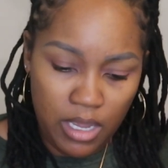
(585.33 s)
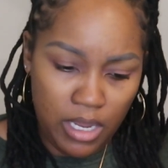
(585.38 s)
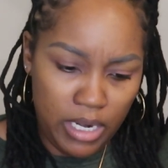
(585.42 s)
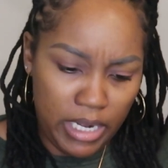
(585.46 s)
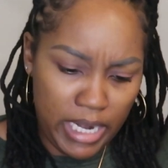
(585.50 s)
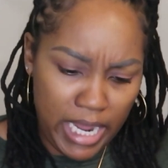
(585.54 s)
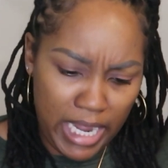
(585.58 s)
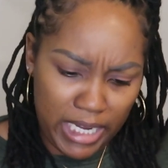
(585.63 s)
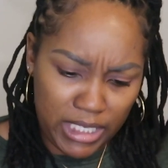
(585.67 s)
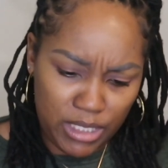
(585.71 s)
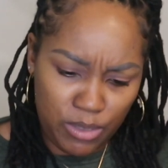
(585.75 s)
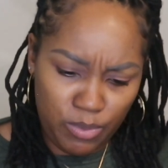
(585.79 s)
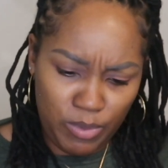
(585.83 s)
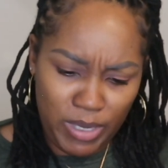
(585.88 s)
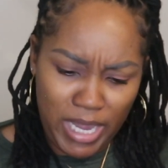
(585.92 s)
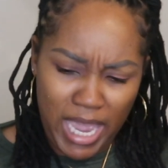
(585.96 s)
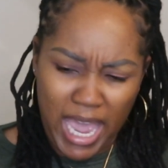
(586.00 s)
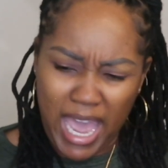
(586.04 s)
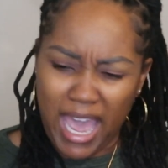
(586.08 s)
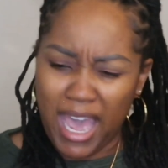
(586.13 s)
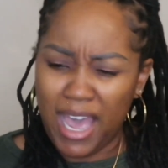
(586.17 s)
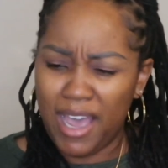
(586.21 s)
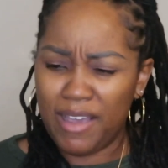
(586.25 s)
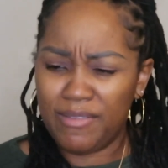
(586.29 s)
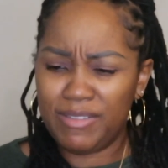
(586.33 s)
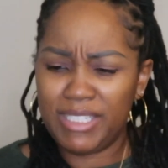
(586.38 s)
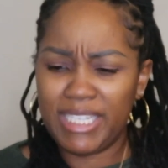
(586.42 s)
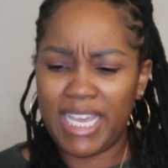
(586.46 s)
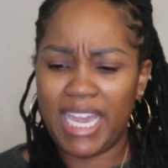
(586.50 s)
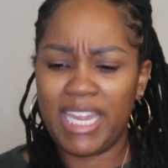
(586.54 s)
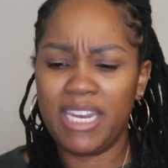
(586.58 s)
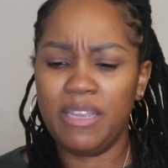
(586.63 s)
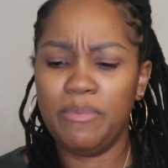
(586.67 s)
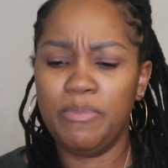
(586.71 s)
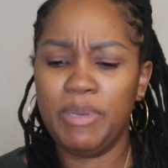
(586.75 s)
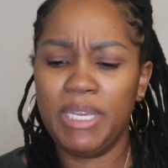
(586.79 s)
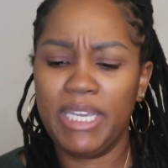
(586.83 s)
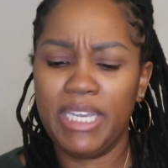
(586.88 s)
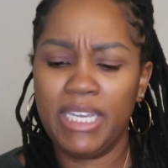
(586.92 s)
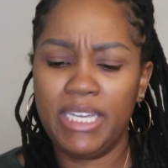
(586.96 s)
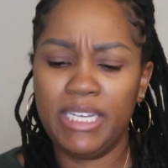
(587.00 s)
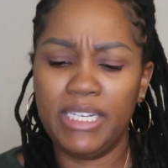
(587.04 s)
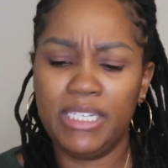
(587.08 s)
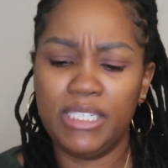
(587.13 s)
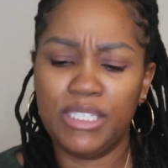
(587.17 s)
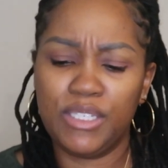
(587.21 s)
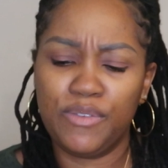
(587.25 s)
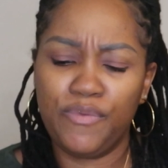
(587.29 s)
Next we have Teddy
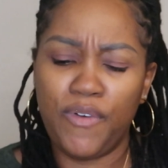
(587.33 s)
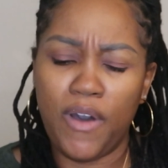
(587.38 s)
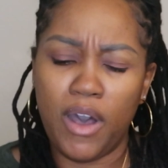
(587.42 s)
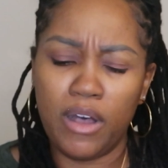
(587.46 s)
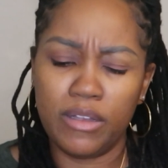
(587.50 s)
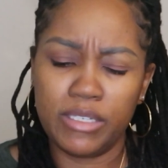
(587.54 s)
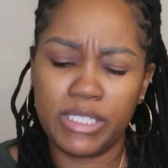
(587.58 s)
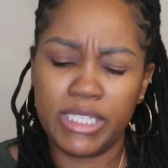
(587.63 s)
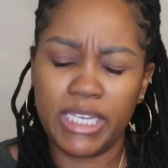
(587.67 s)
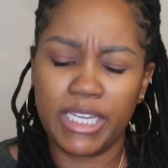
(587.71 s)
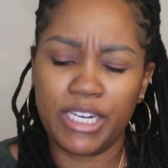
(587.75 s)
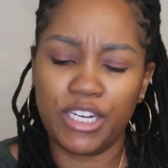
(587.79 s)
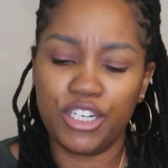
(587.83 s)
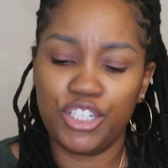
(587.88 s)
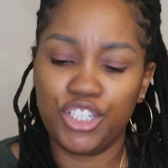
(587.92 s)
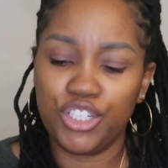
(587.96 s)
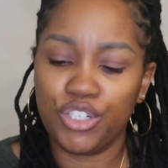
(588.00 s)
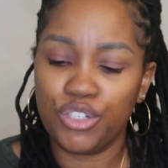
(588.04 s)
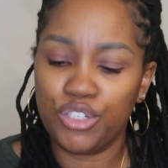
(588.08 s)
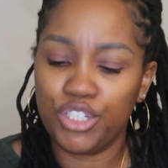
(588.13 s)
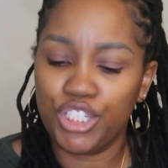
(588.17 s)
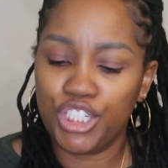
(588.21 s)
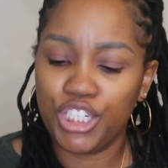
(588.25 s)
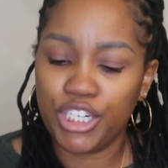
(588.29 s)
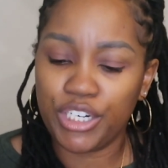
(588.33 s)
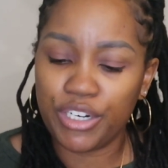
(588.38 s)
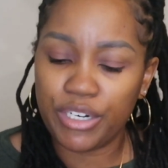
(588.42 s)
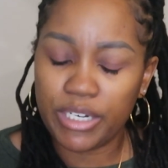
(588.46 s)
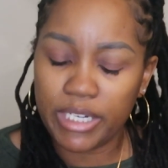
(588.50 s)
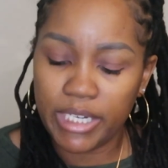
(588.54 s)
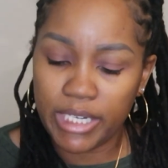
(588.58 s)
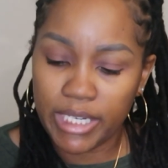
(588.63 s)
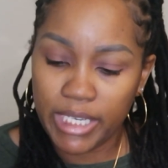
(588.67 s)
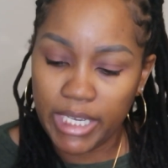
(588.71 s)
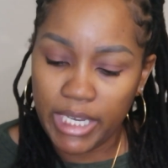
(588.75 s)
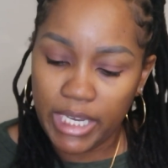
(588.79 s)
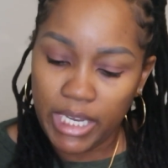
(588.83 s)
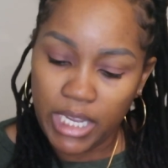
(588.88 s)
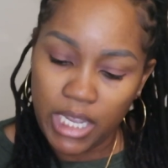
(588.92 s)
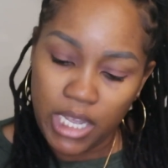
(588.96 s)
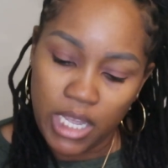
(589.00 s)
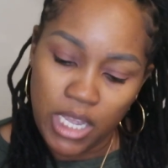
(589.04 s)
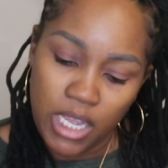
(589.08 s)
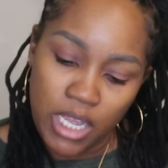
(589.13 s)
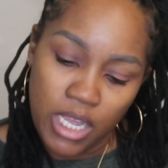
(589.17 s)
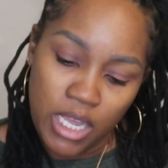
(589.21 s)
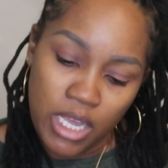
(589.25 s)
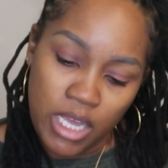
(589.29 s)
B's Fall Signature Sugar Cookie.
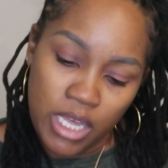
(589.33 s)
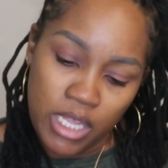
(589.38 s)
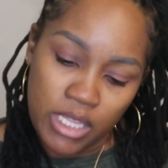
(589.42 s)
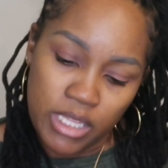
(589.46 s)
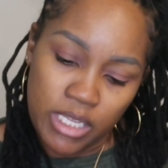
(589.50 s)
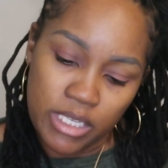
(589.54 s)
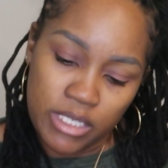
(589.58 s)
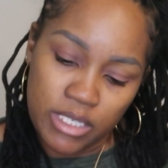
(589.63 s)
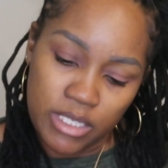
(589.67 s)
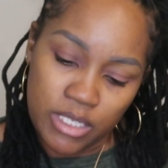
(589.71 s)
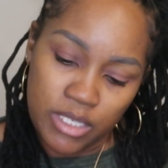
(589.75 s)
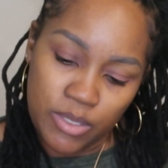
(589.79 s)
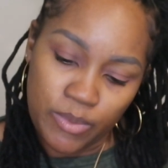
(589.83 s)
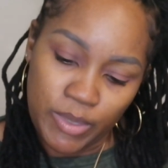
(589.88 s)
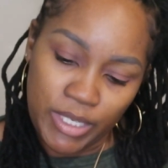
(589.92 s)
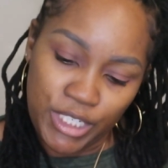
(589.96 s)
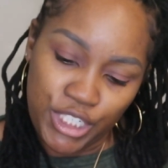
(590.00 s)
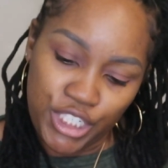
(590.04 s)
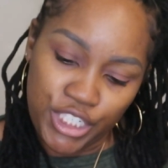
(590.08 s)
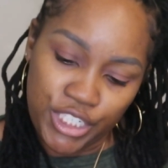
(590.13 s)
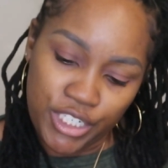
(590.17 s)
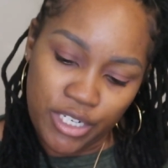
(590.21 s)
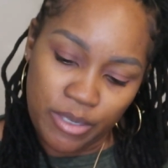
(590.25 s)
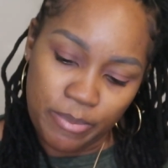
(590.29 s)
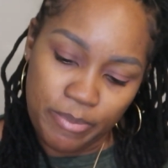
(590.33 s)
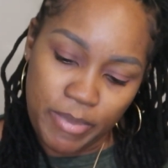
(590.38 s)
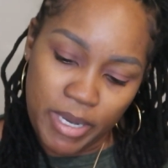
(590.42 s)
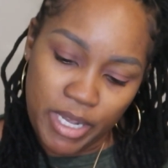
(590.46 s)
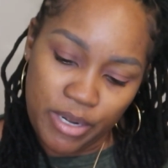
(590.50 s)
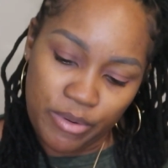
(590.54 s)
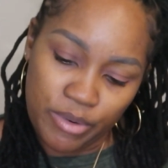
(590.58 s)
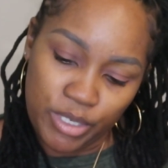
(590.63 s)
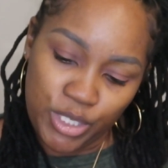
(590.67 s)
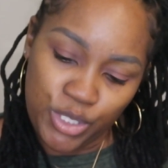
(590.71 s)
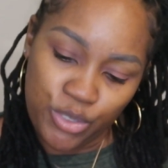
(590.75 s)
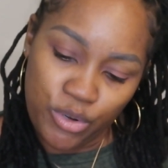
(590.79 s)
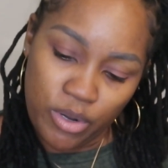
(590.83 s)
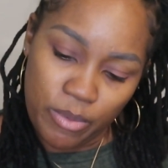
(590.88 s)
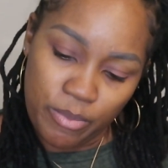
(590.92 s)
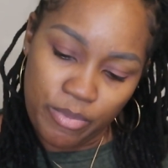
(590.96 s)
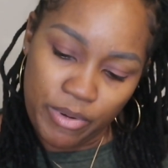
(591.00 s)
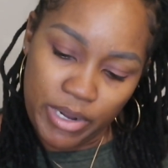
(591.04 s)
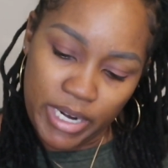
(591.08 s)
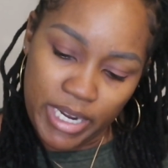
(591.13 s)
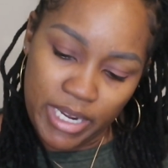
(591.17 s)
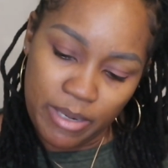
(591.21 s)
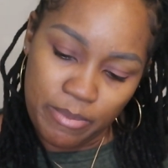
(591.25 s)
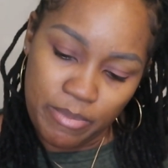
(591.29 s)
This is sweet sugar, buttery
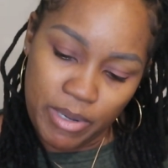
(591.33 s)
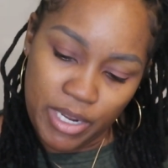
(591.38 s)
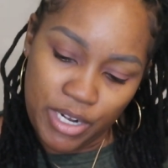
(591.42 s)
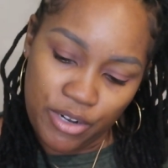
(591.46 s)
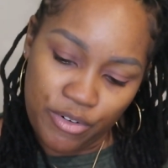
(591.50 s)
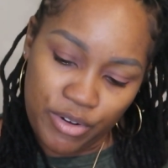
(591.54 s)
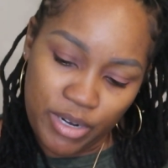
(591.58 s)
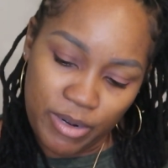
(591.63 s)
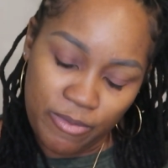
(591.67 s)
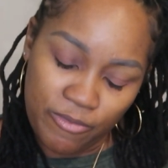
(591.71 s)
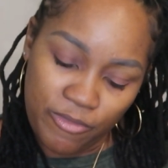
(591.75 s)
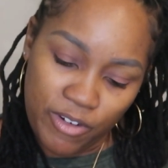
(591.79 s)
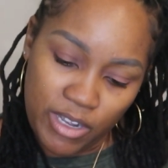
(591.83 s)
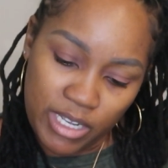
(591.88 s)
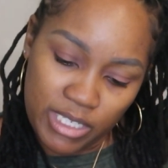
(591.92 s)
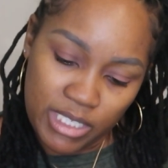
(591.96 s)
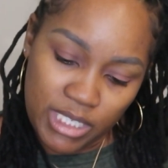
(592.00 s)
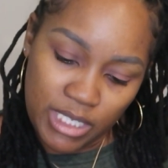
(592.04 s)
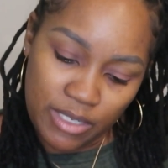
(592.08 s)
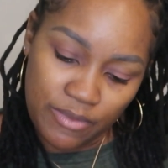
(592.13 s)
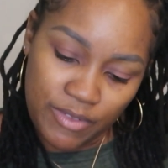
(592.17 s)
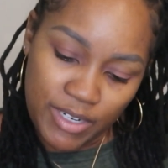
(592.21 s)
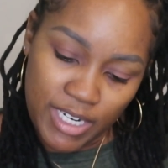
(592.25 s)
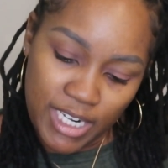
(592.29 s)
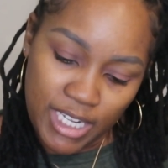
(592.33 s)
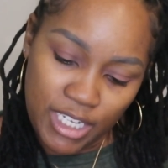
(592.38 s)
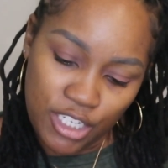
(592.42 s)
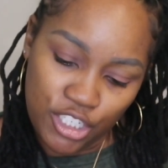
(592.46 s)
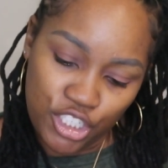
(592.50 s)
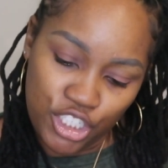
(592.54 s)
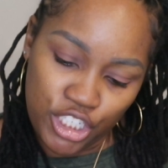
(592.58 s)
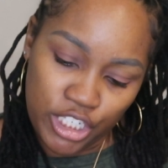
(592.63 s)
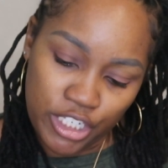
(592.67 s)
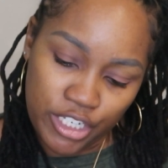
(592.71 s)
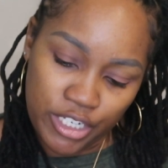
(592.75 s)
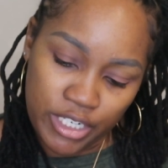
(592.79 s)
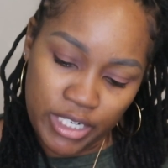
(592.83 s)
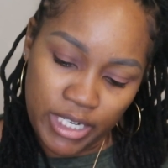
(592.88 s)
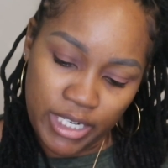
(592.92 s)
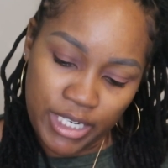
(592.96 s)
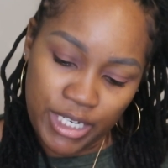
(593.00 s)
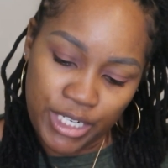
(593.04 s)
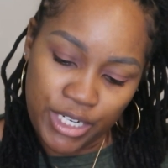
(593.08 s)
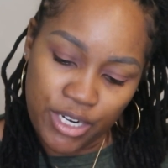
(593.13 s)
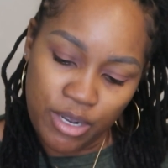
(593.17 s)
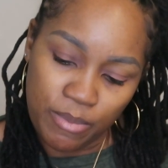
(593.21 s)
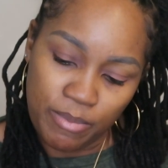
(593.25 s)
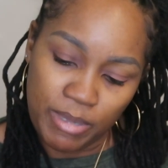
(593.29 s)
shortbread, buttercream frosting, vanilla, sugar
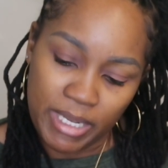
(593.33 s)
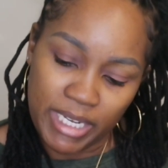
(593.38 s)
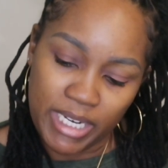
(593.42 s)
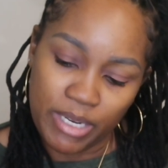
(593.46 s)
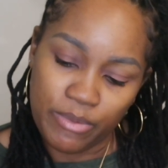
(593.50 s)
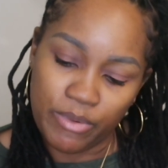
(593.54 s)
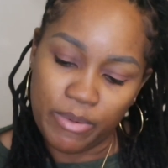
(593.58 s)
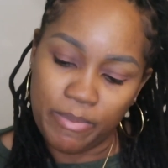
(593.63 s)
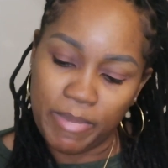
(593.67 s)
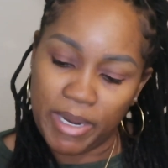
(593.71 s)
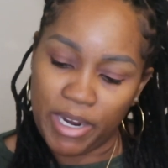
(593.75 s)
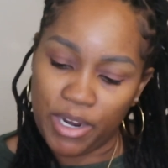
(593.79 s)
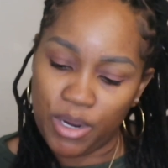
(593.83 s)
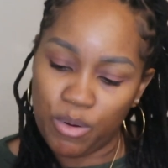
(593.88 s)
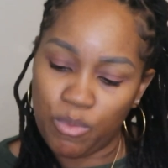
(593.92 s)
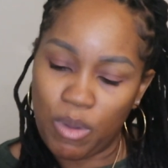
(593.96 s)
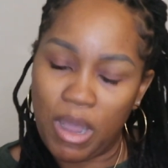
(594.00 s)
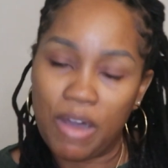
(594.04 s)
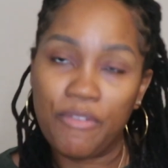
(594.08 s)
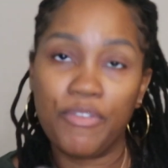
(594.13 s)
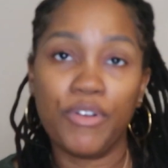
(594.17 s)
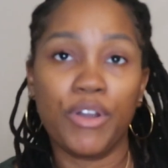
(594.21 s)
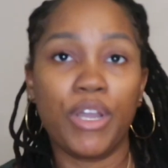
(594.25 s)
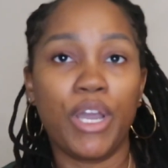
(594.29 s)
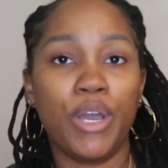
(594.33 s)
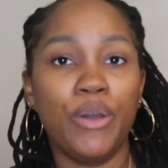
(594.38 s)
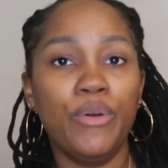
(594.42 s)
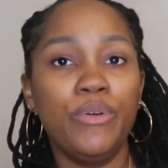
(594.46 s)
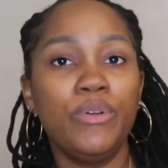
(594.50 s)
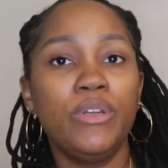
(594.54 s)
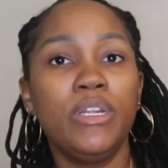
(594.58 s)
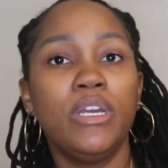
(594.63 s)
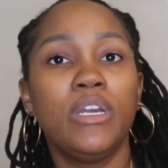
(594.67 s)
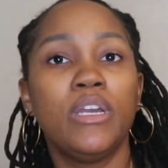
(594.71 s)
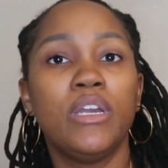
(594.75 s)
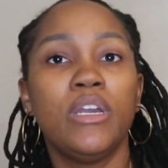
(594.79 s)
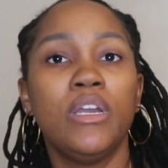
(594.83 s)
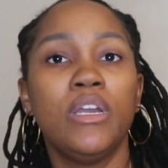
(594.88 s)
cookie dough blended with berry waffle cone.